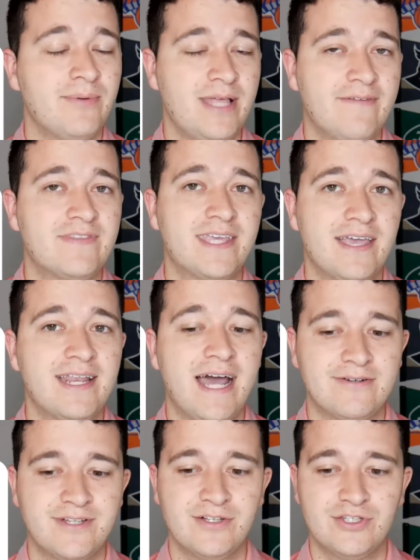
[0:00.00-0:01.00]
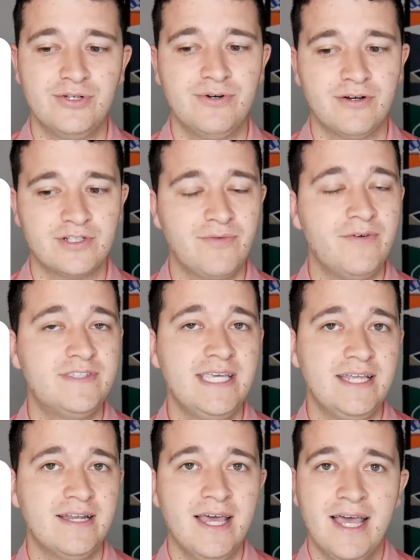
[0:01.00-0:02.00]
probably have to kick it out to the shooters. And we've
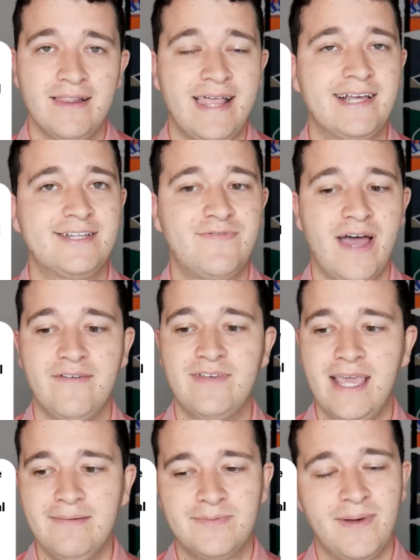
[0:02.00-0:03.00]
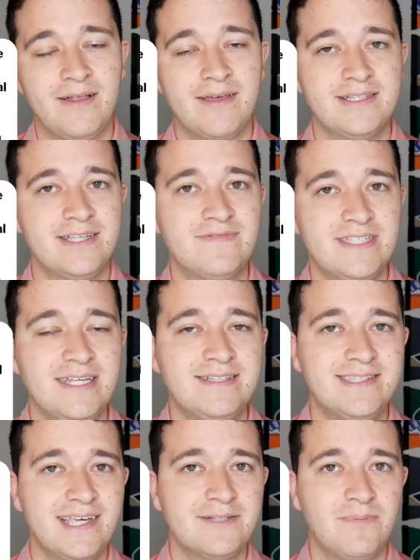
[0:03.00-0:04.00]
seen last five games, Pelicans have
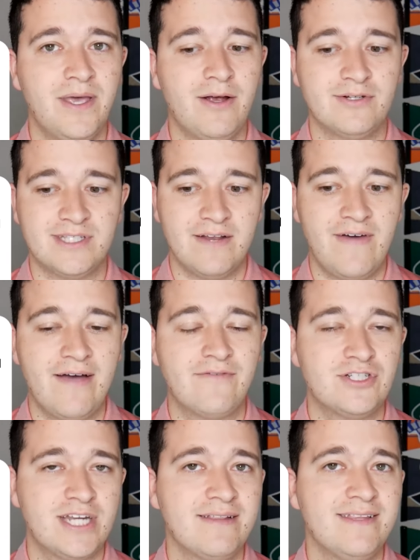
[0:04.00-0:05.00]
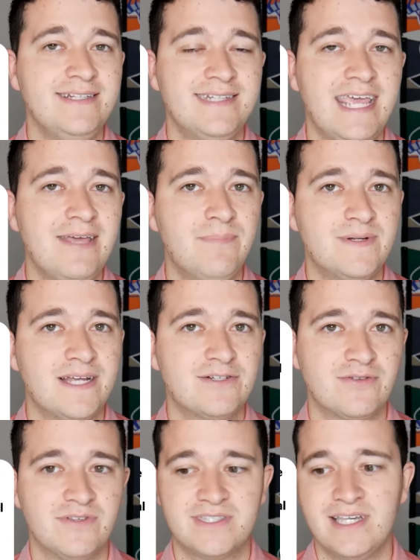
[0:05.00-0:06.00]
seen 6 players that have averaged at least 8
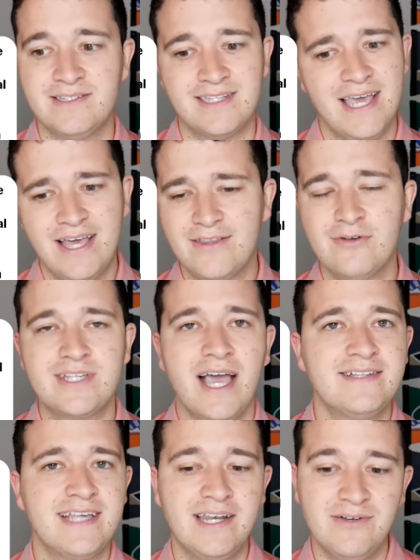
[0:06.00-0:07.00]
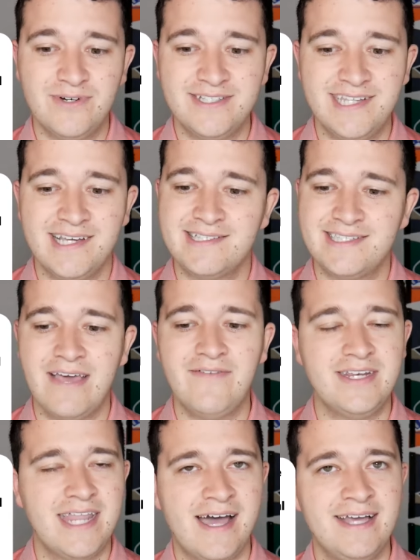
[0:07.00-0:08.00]
potential assists. Those guys ended with 6,
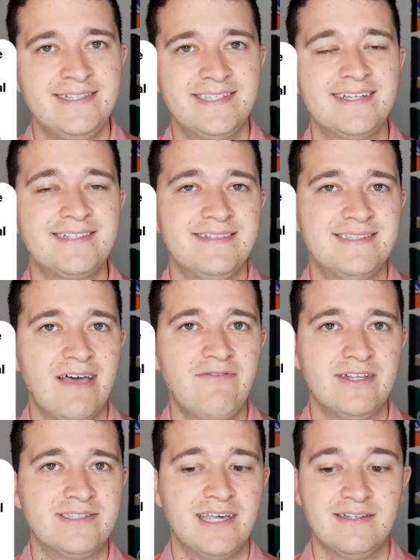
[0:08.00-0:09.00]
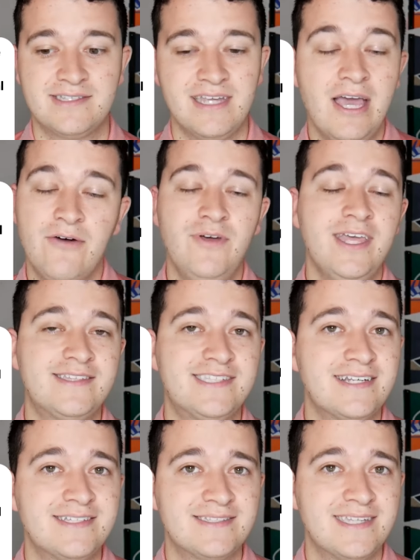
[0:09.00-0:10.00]
7, 9, 6, and 7 assists. We get
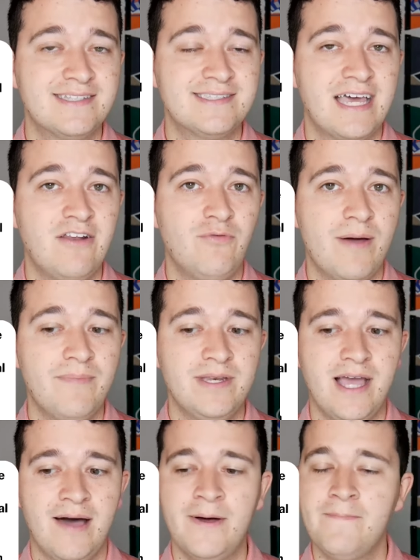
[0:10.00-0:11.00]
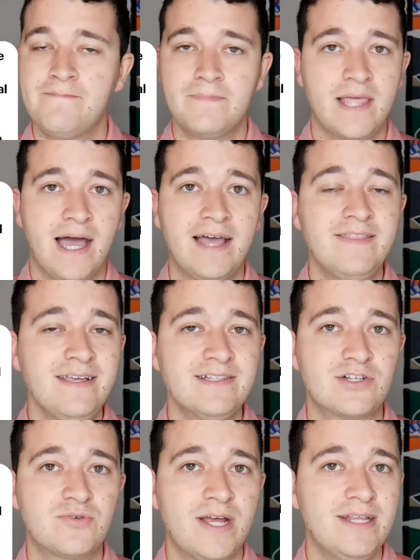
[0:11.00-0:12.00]
6 assists out of Wembanyama. I think
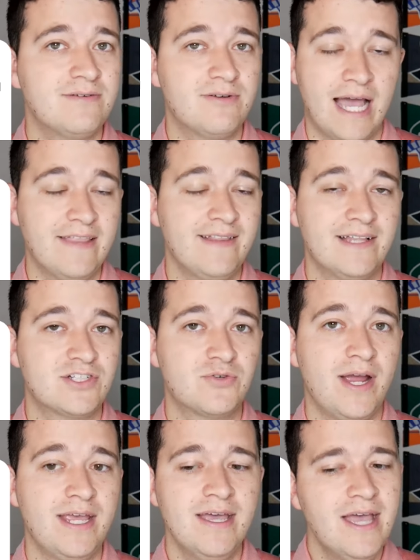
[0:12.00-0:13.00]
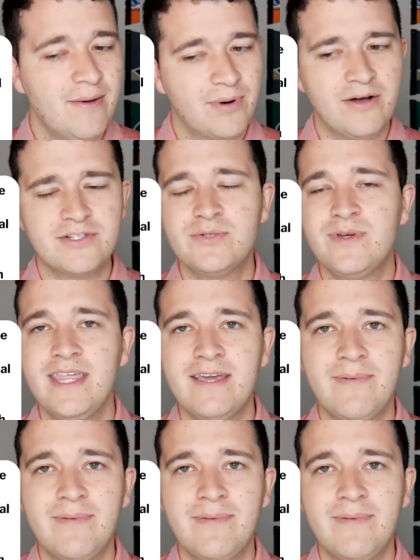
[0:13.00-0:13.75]
that's great. But also we